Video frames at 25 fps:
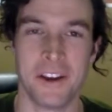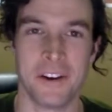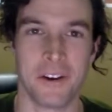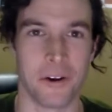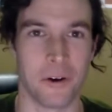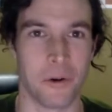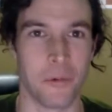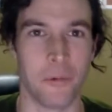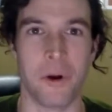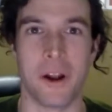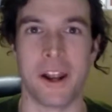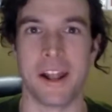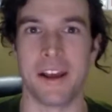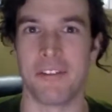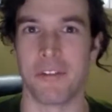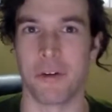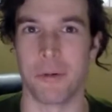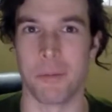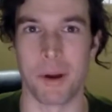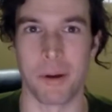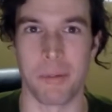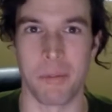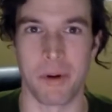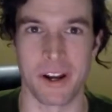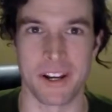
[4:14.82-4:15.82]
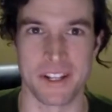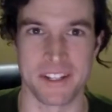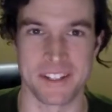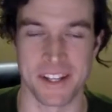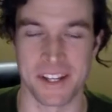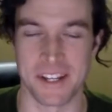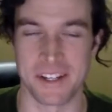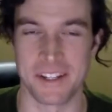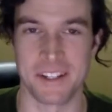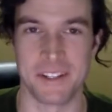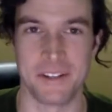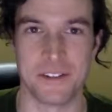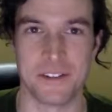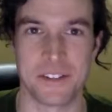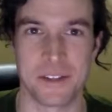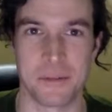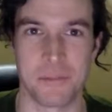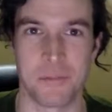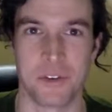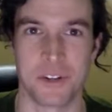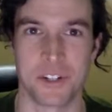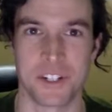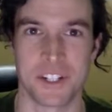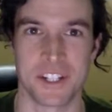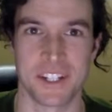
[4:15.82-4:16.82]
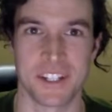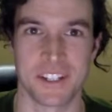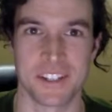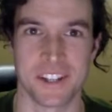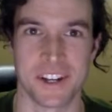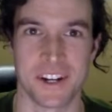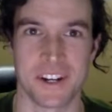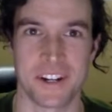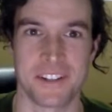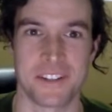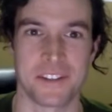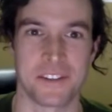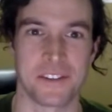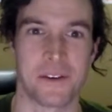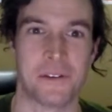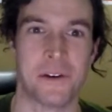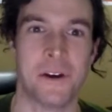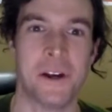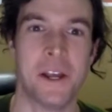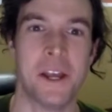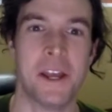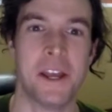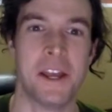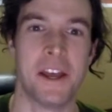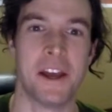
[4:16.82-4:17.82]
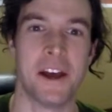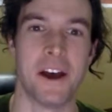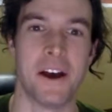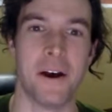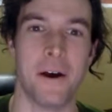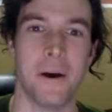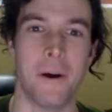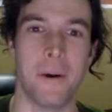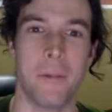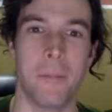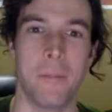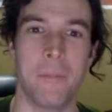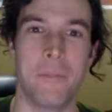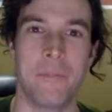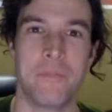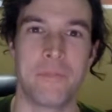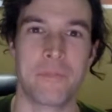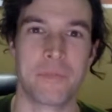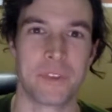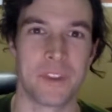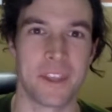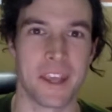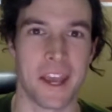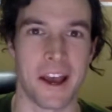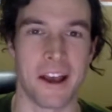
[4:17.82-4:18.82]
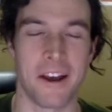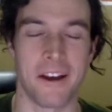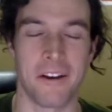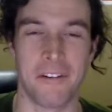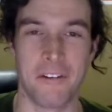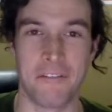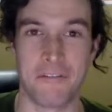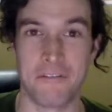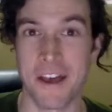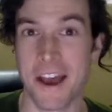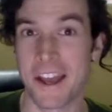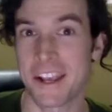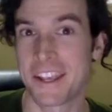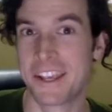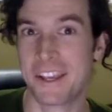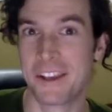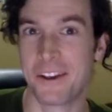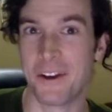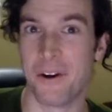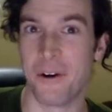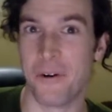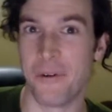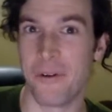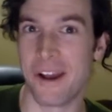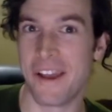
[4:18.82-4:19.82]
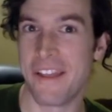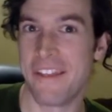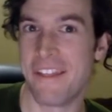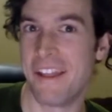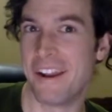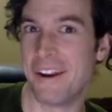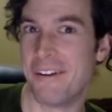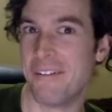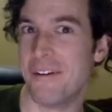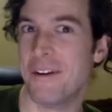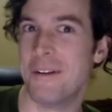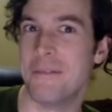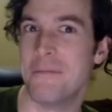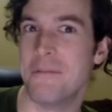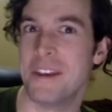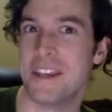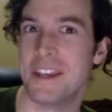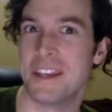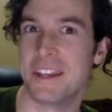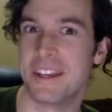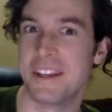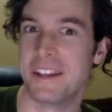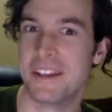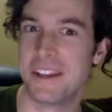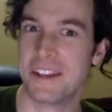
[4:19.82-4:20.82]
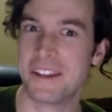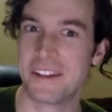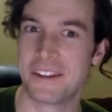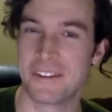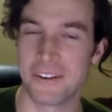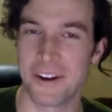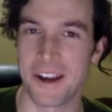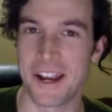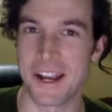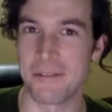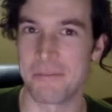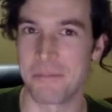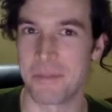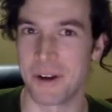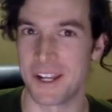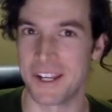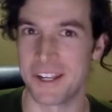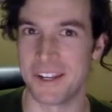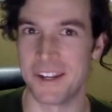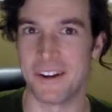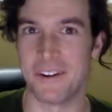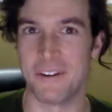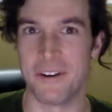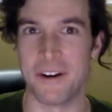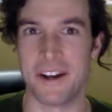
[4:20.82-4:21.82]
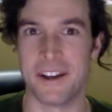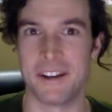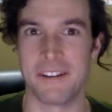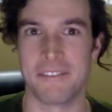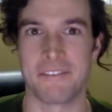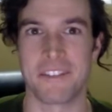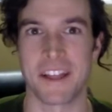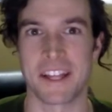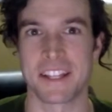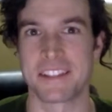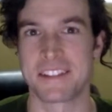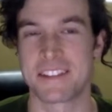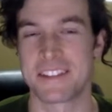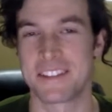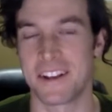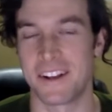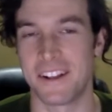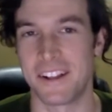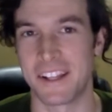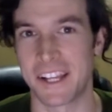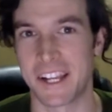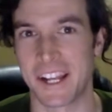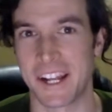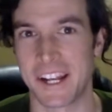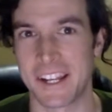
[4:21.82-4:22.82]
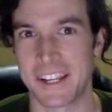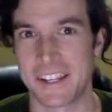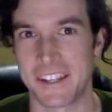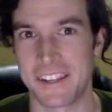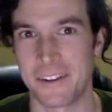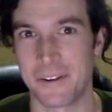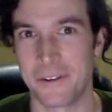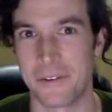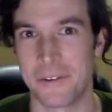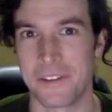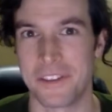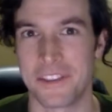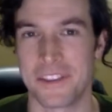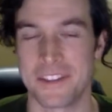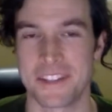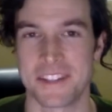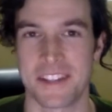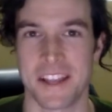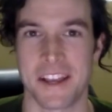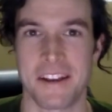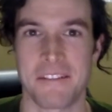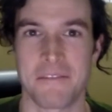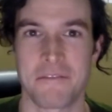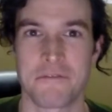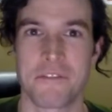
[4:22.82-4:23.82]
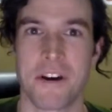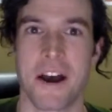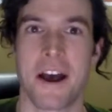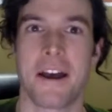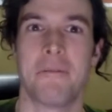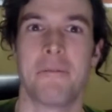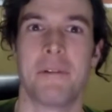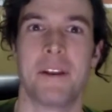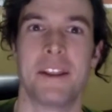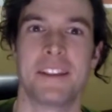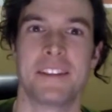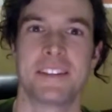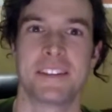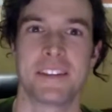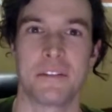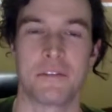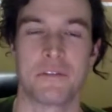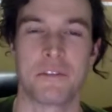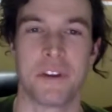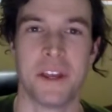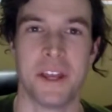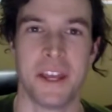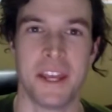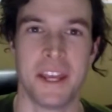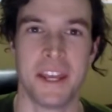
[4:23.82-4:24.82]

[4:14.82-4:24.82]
or whatever. My body's not used to pushing as hard, so yeah, if that could go away, then it would be great. But you know what, if that's all I got to deal with is that 5 minutes of